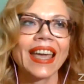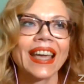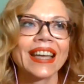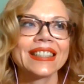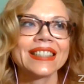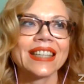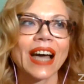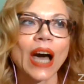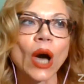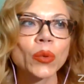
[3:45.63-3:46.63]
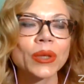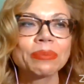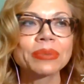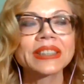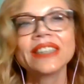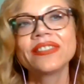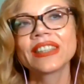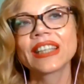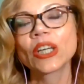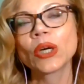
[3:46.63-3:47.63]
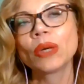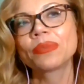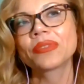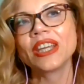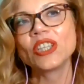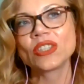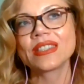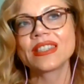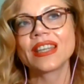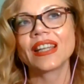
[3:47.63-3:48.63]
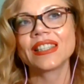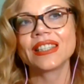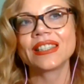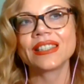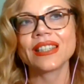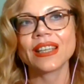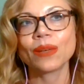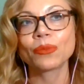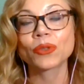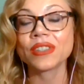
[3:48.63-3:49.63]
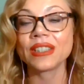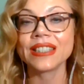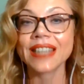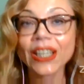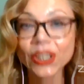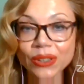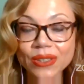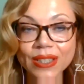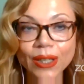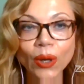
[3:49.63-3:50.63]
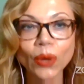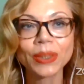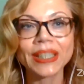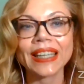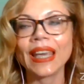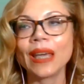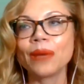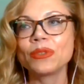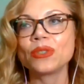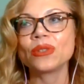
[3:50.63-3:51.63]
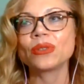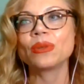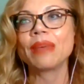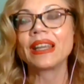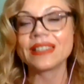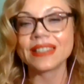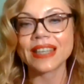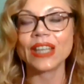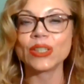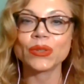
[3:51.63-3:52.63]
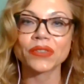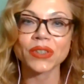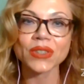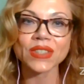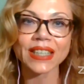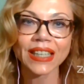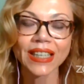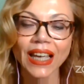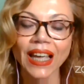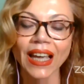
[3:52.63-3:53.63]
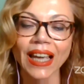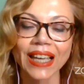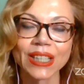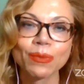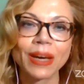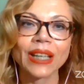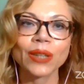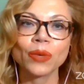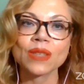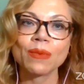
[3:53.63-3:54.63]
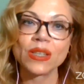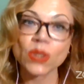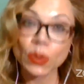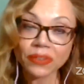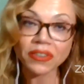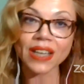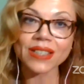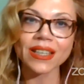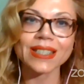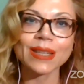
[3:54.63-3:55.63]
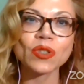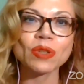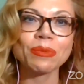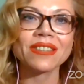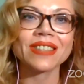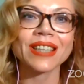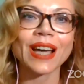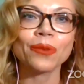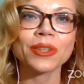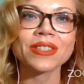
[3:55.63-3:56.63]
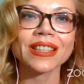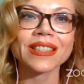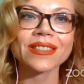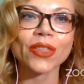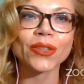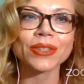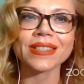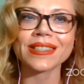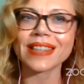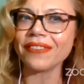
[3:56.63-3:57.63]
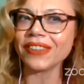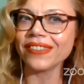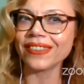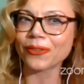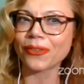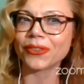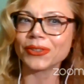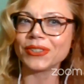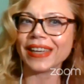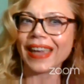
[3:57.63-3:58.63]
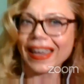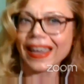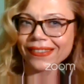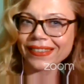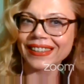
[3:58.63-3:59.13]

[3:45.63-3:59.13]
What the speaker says: And our prolific cooperation started more than 10 years ago when I came to Penn State University, and Michael was my supervisor. It seems to me that I was his 37th of 38